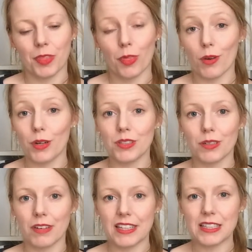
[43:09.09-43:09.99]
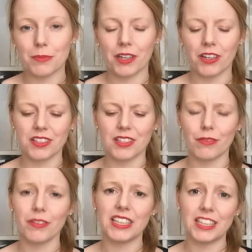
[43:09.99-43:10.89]
throat a rest because it's
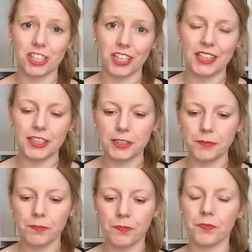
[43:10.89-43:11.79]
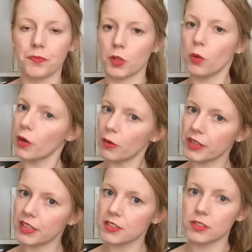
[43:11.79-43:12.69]
very itchy here. No
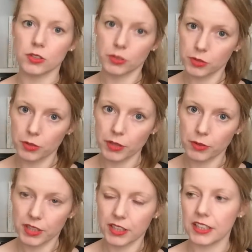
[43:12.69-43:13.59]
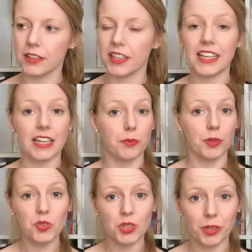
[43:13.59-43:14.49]
worries, no corona here, and I
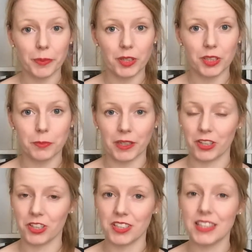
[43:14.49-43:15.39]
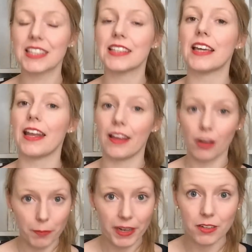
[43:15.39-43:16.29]
won't talk about it because it's getting
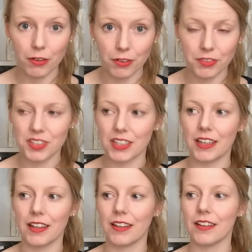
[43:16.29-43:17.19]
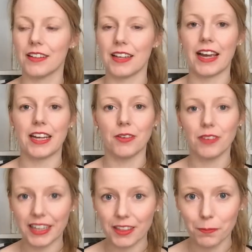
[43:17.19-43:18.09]
on my nerves and I don't
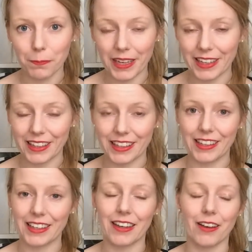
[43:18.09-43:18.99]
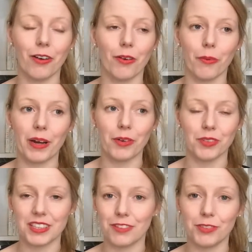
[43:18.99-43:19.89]
like the panicking all
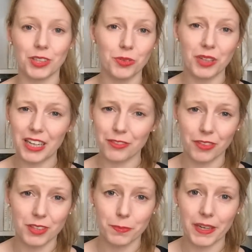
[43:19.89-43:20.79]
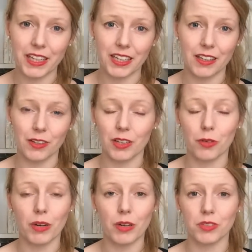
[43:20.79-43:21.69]
around. If you have this panic
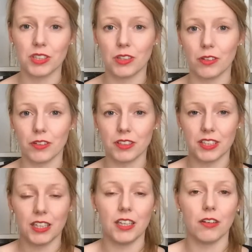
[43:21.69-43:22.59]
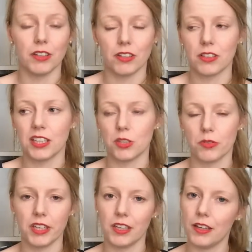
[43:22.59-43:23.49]
around in your city or your
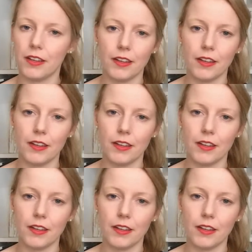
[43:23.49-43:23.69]
country,